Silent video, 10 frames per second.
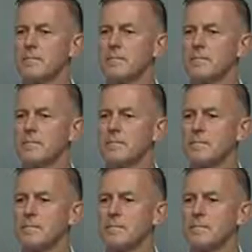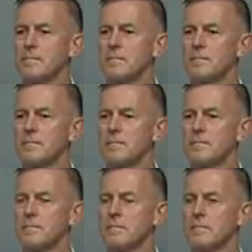
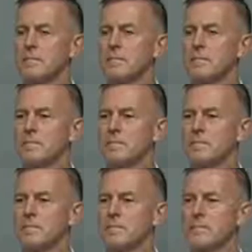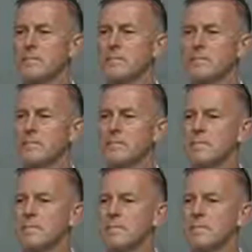
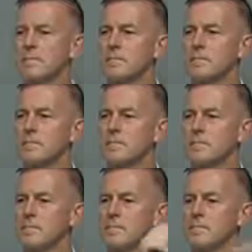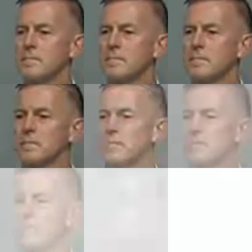
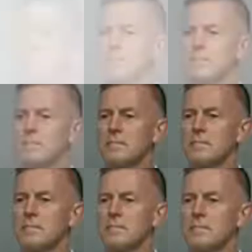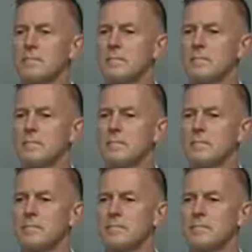
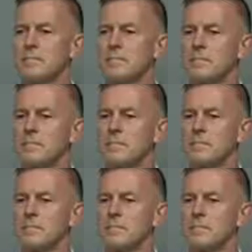This person isn't speaking.